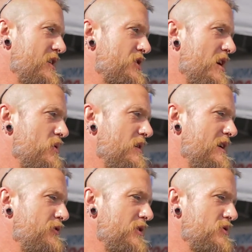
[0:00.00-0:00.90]
So
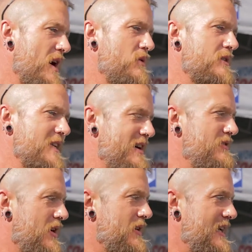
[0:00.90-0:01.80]
if you don't
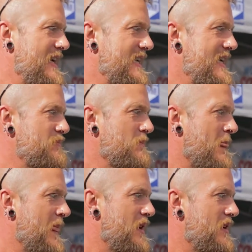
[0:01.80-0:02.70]
carry on learning,
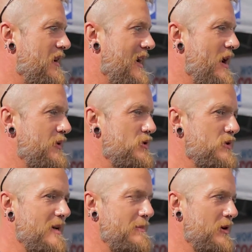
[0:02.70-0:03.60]
how are you
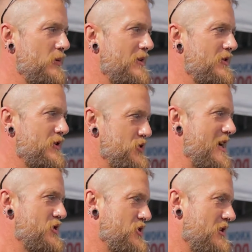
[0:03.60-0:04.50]
keeping up with the
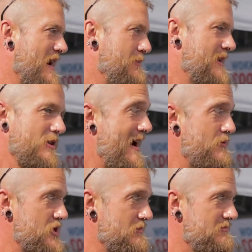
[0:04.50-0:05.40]
changes that are happening around you?